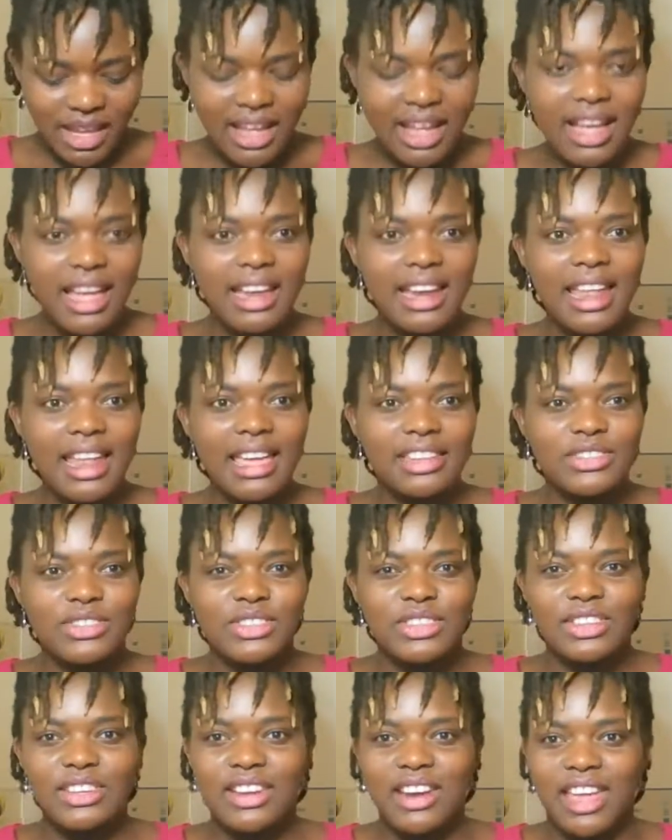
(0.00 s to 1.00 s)

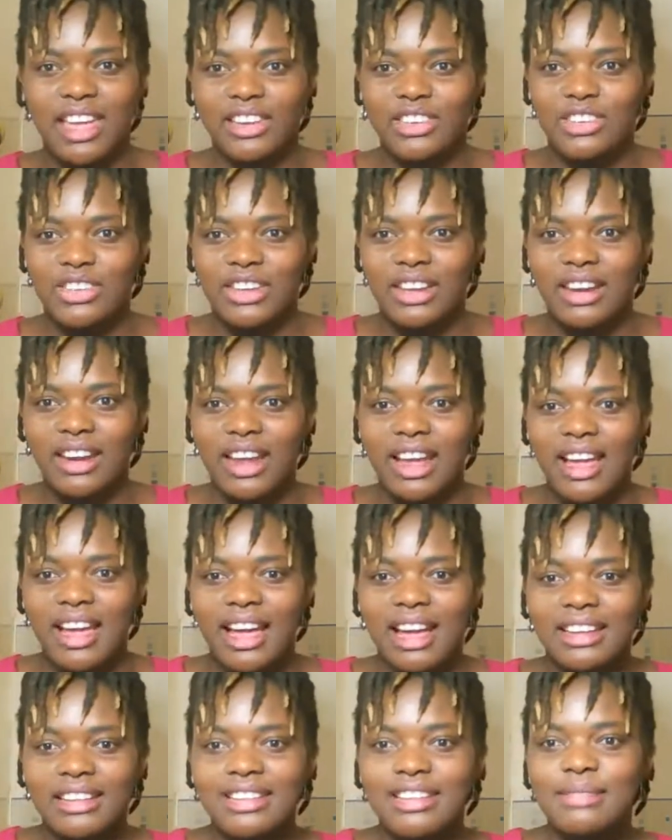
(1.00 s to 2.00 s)
extra connection I
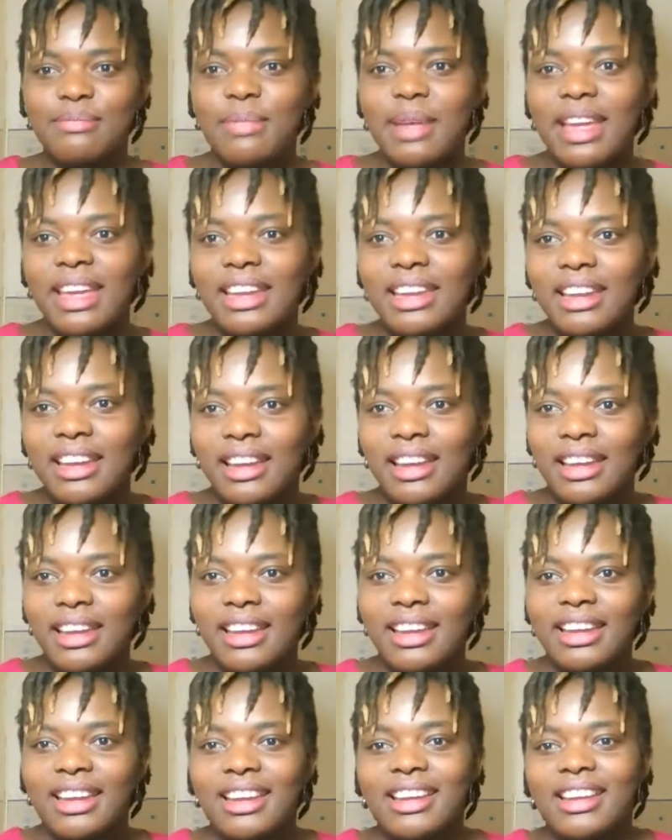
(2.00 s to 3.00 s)
had to make
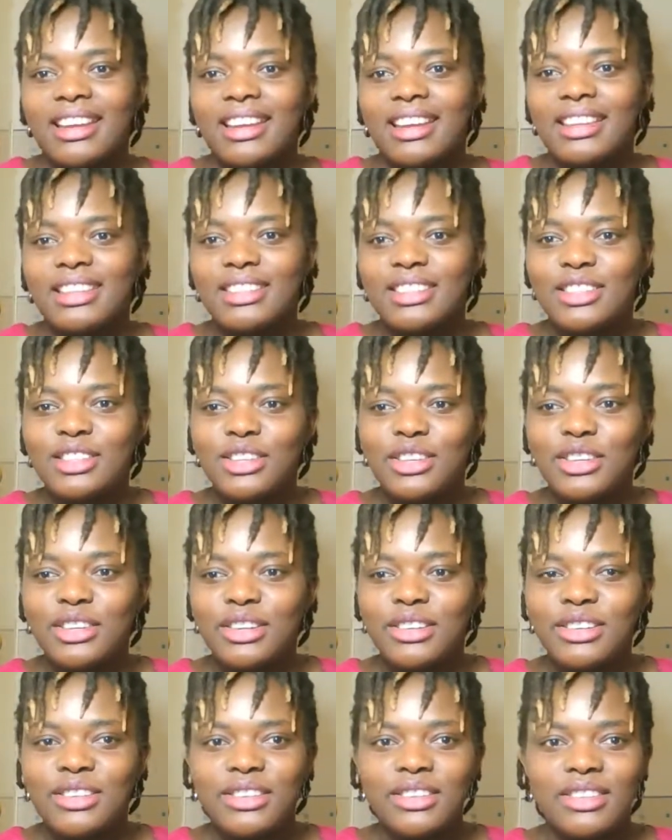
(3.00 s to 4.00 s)

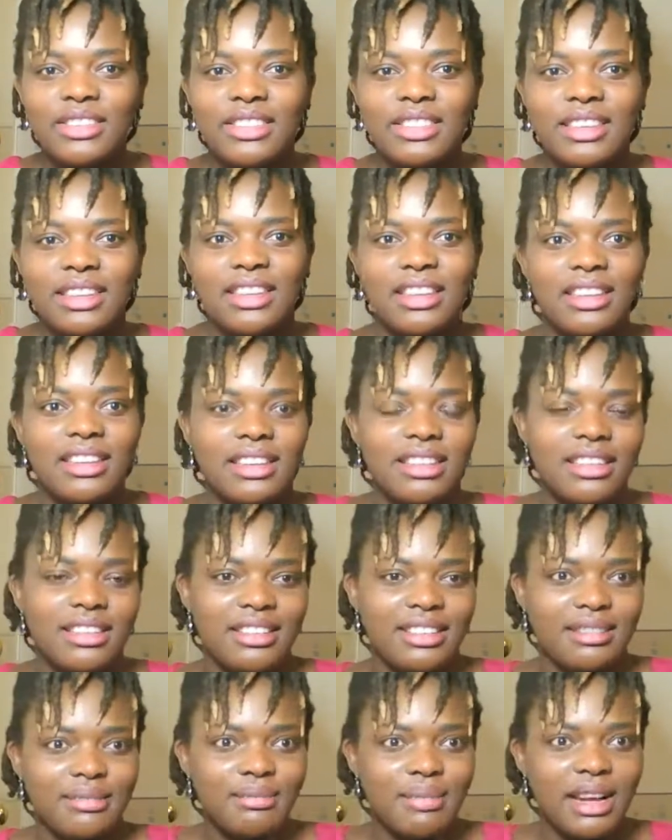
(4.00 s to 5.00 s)
to the
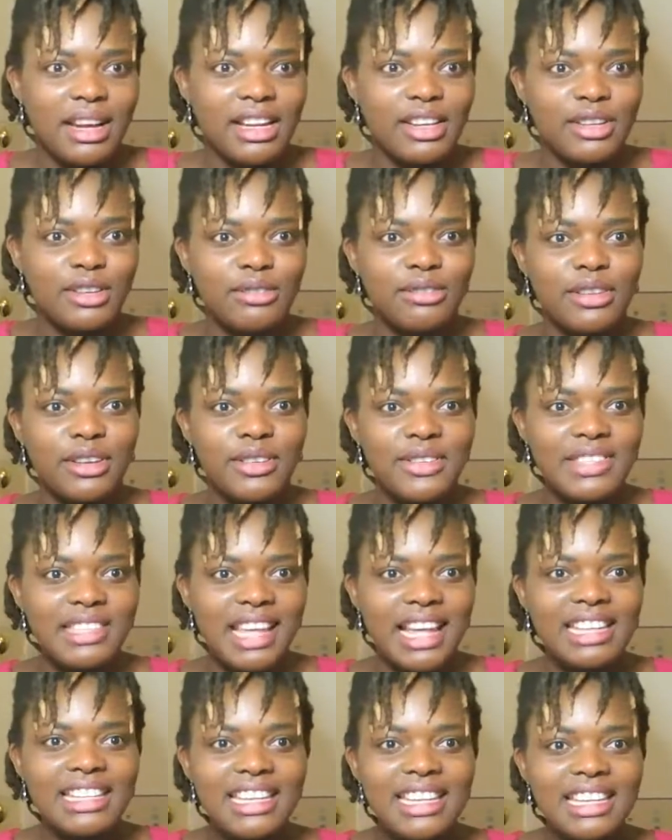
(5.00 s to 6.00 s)
microphone
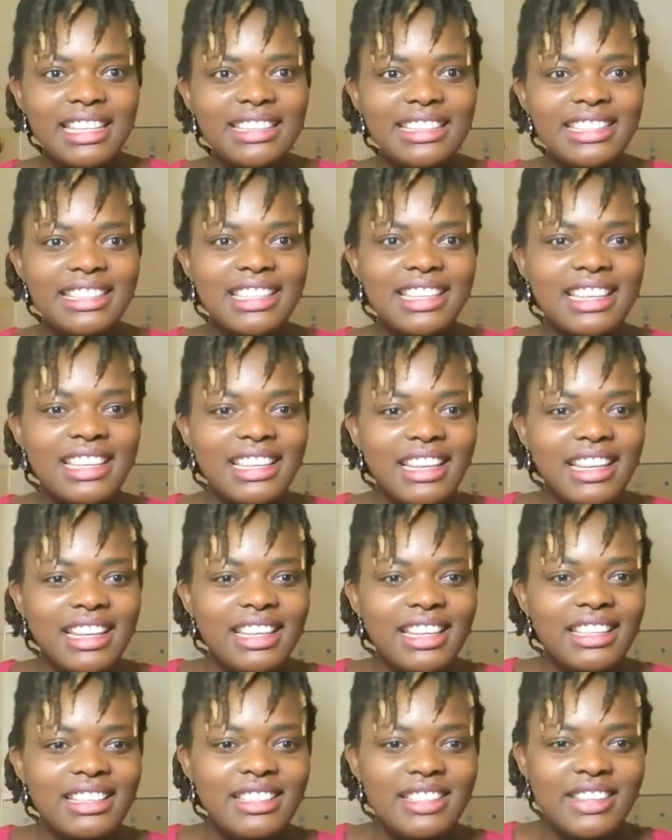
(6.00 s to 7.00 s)
settings
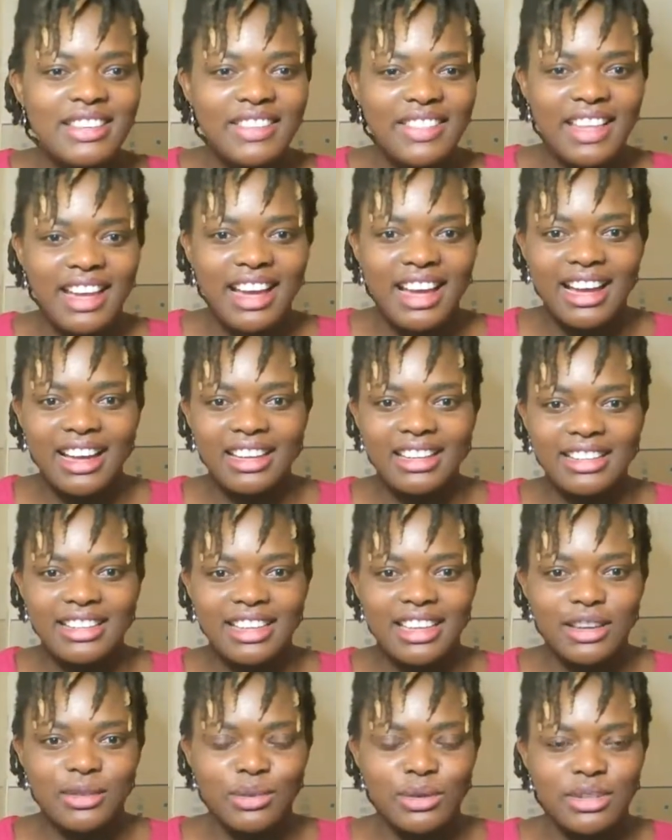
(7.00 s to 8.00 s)
so that
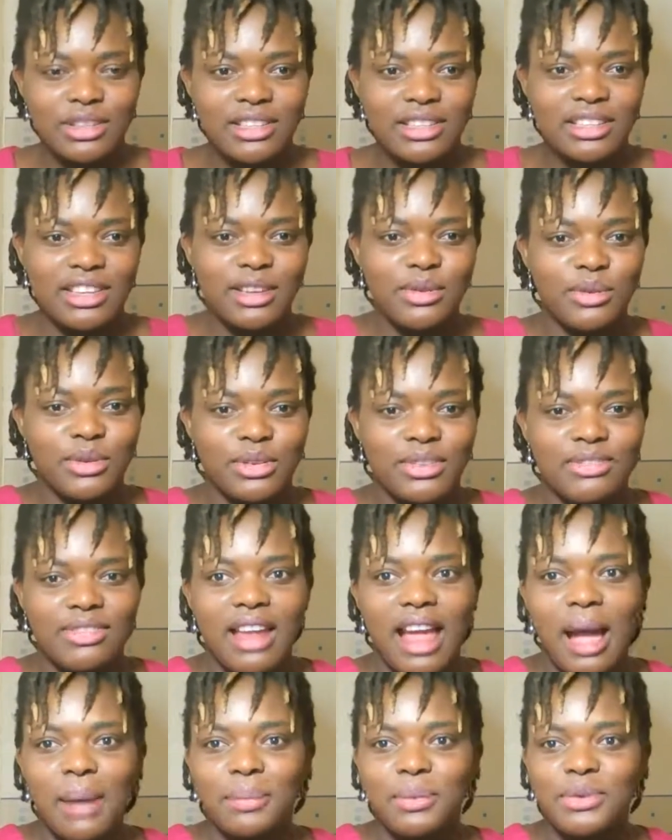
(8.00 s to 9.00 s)
it would
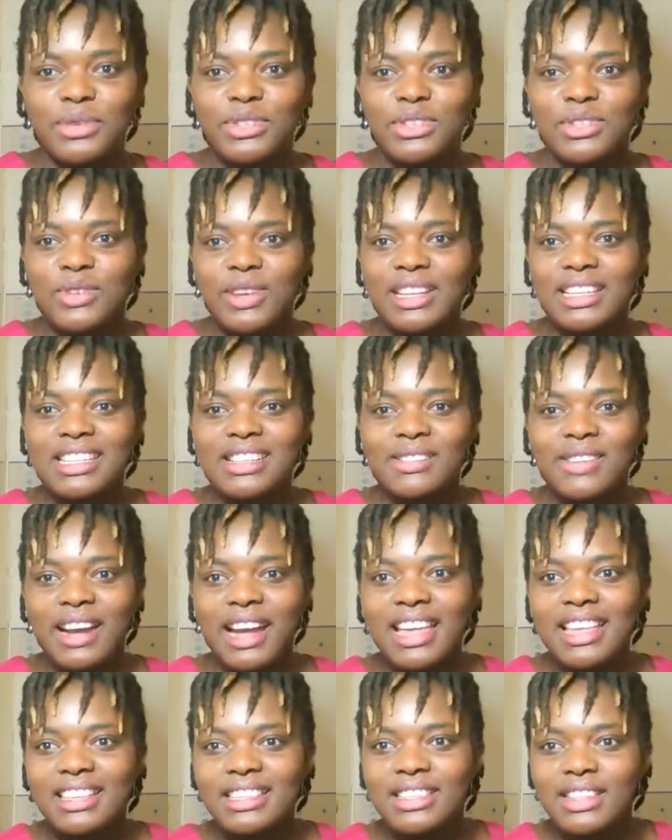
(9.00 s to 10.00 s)
happen straight
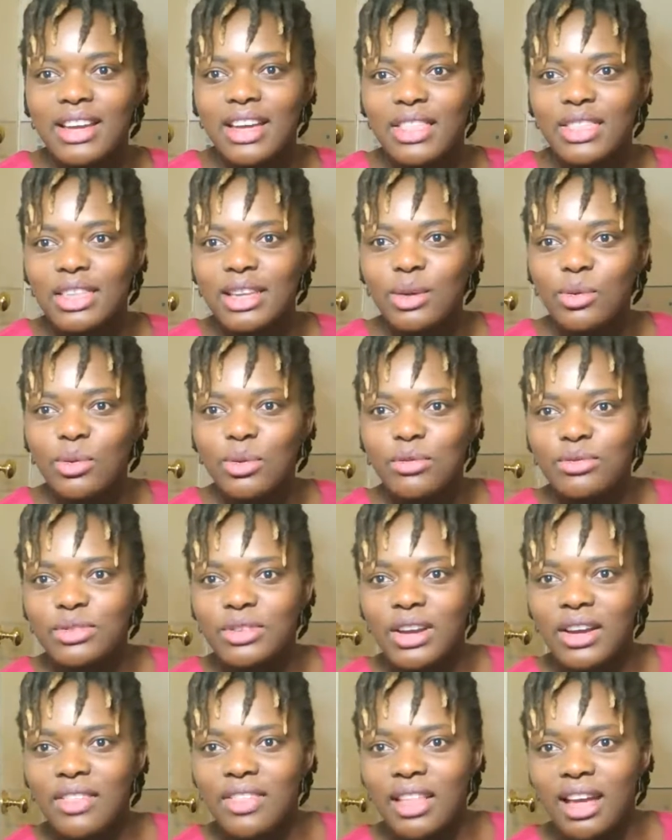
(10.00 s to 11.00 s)
away. So I think we've
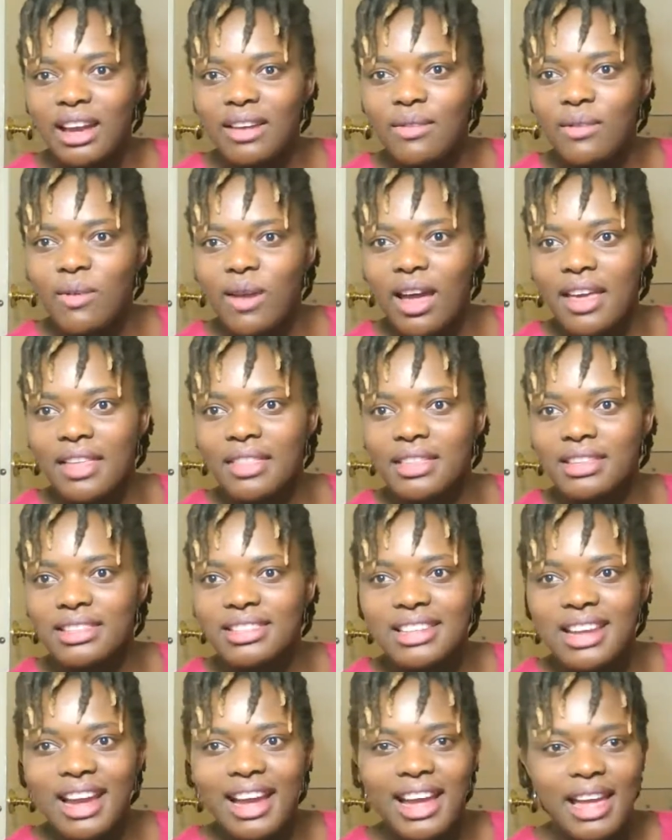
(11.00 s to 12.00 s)
done that right this
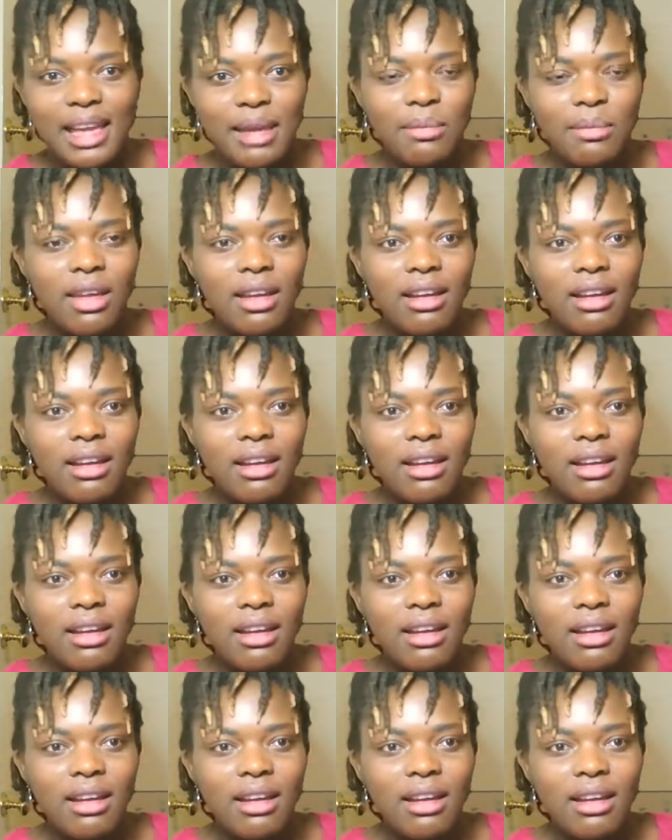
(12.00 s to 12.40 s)
time.